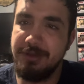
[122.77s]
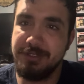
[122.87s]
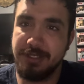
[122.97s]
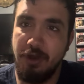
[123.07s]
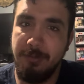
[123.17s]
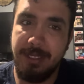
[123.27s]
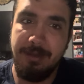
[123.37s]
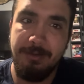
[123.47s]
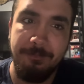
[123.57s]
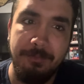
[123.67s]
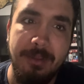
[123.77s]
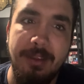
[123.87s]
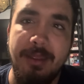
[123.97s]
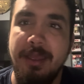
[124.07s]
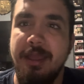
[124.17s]
Jacoby.
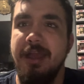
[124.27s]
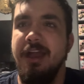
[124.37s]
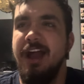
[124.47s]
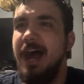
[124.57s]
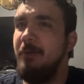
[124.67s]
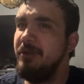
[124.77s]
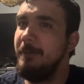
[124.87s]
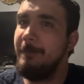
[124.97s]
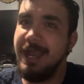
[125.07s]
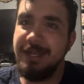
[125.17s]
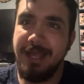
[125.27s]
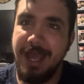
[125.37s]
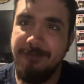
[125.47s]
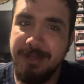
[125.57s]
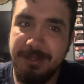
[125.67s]
I wouldn't mind
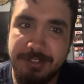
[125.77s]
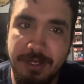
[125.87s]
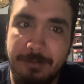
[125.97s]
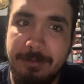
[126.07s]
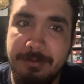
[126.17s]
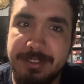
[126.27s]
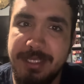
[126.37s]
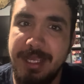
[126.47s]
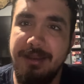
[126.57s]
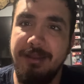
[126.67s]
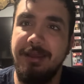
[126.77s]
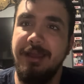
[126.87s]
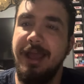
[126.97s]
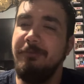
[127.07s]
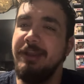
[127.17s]
having Jacoby Brissett
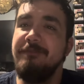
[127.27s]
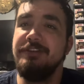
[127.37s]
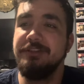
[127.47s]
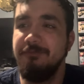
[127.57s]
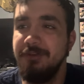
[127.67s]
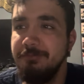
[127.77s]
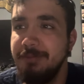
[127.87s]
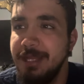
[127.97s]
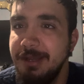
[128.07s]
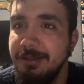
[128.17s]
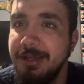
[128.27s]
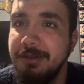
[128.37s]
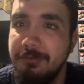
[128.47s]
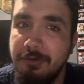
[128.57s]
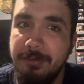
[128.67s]
I wouldn't have Justin Field being like the
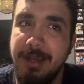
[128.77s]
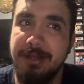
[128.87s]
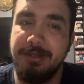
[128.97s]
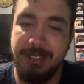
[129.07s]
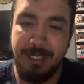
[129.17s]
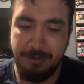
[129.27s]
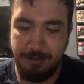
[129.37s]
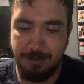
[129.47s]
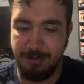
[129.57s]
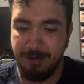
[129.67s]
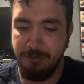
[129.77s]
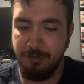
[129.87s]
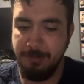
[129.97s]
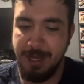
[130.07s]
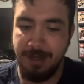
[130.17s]
quarterback to either
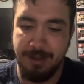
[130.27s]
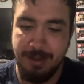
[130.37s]
quarterback.